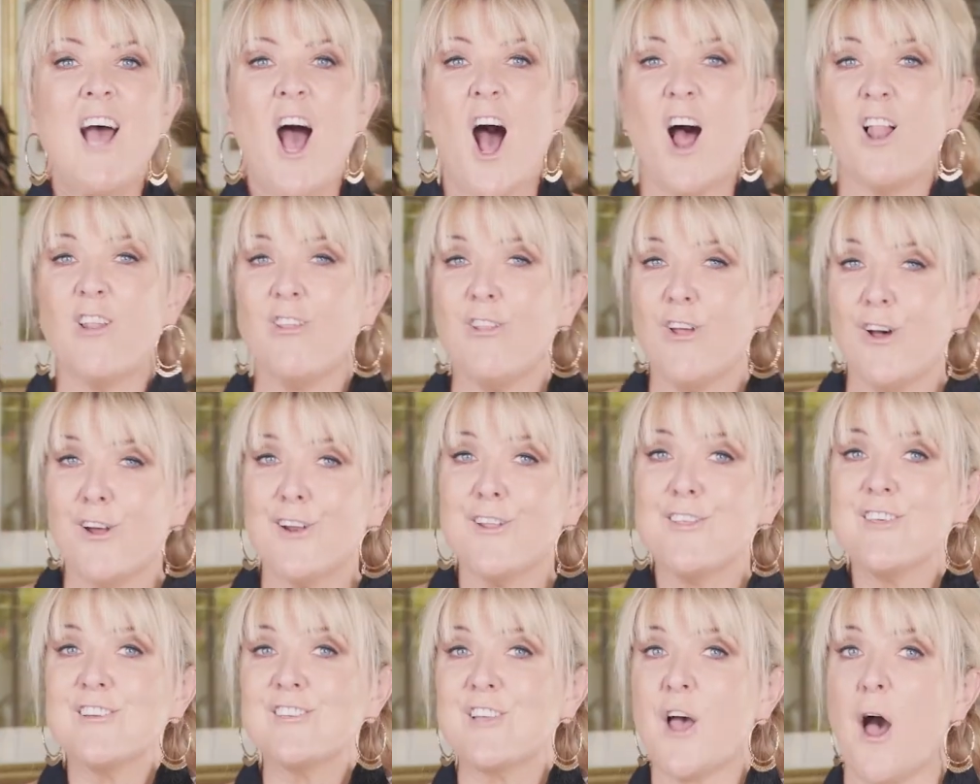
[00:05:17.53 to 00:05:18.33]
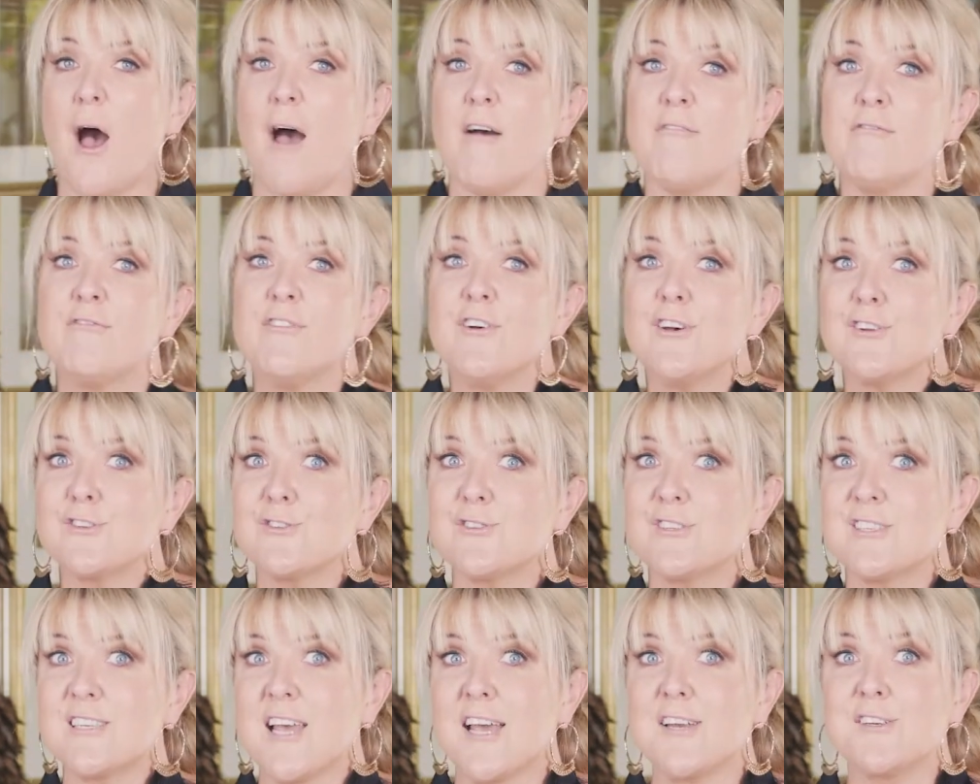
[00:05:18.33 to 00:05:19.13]
A lot of the time,
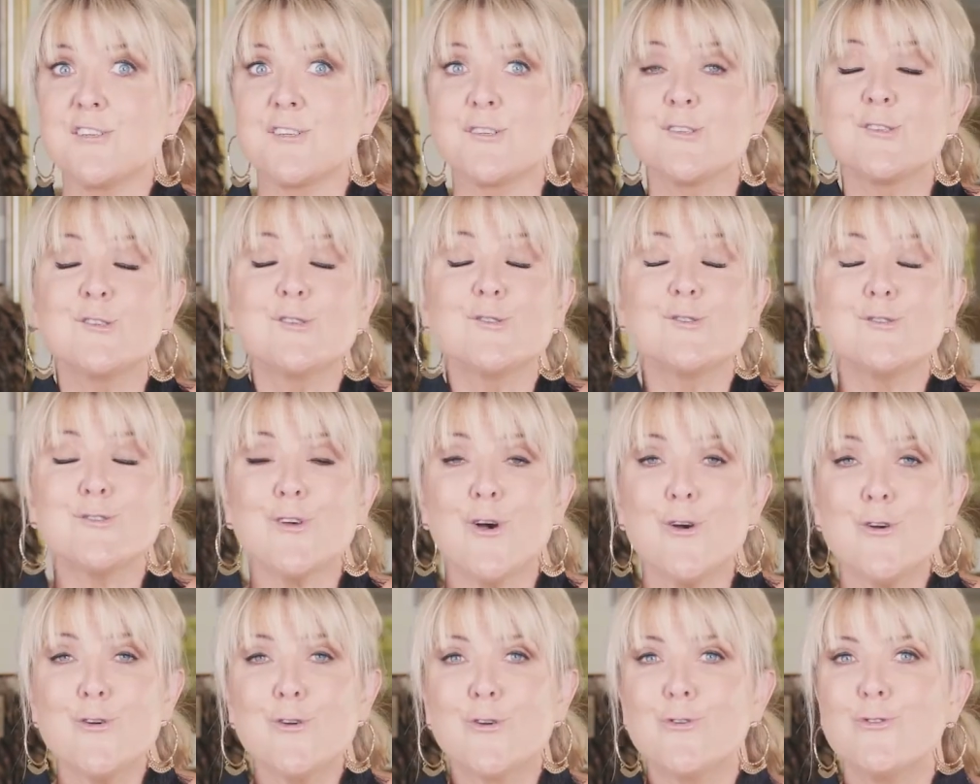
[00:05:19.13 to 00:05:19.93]
virtual staging's so